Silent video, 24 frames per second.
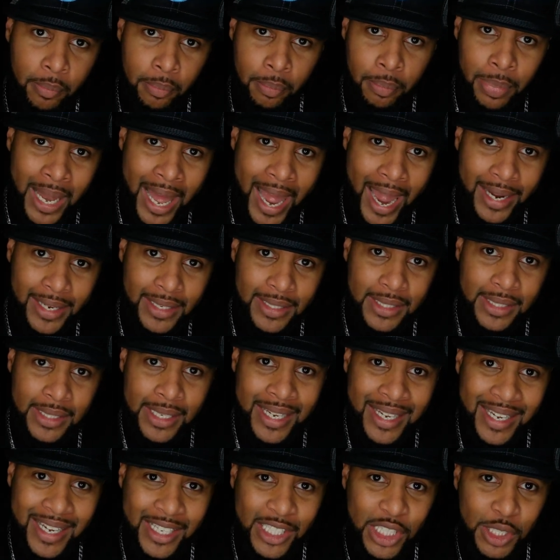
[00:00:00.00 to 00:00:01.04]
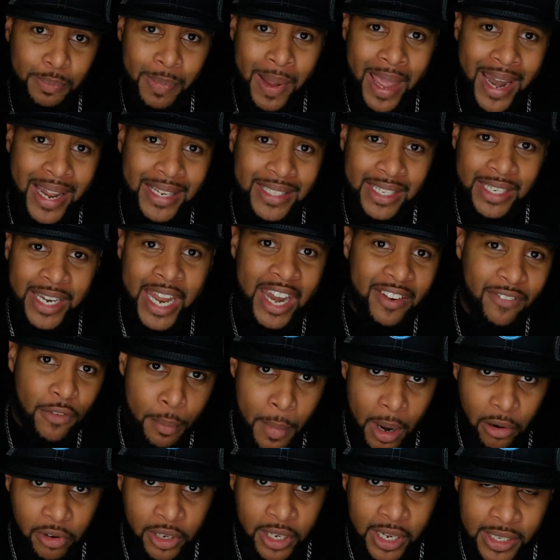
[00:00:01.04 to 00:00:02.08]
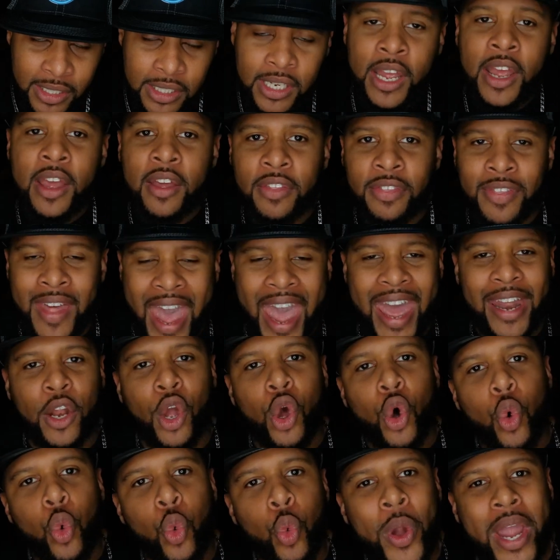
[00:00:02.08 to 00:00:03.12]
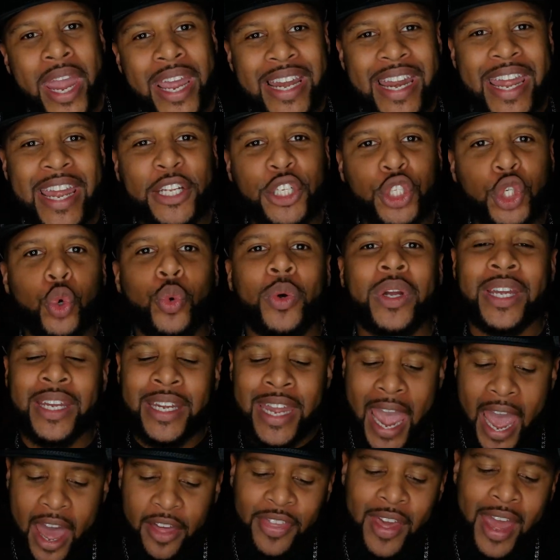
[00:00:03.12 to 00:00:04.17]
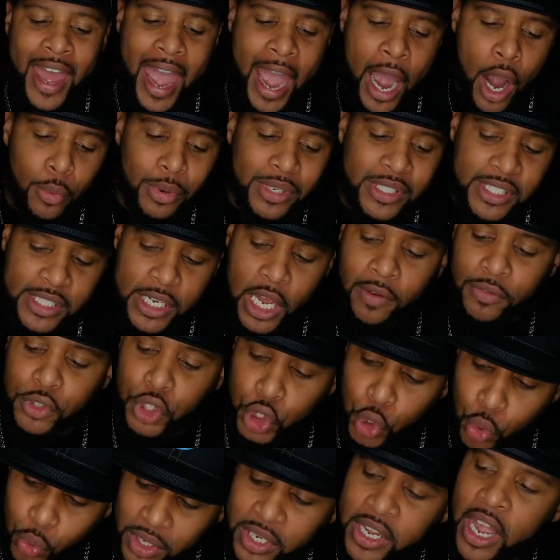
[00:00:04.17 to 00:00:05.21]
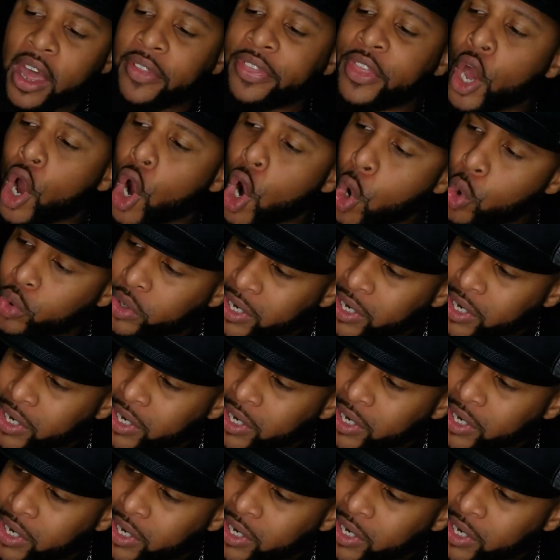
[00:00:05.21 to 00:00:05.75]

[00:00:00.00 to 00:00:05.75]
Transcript: blacks, Hispanics, and Native Americans, that we need to gather ourselves together, O